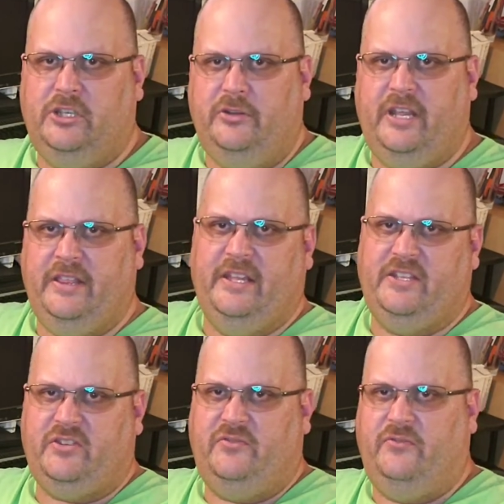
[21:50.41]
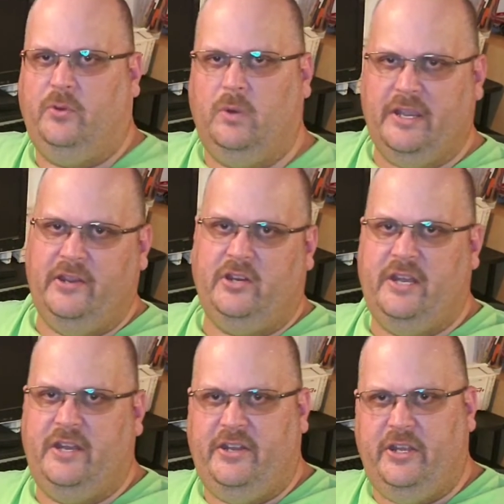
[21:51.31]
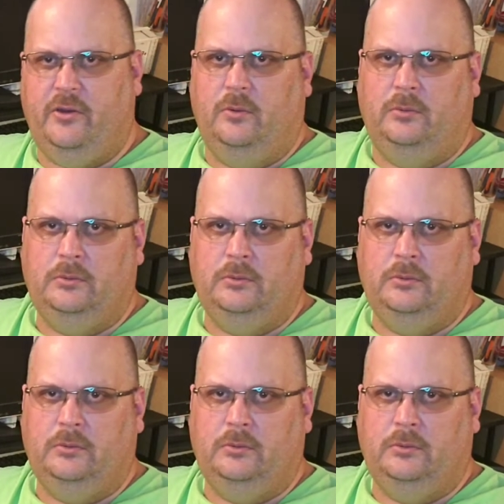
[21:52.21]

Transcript: You need this for what you're going to do.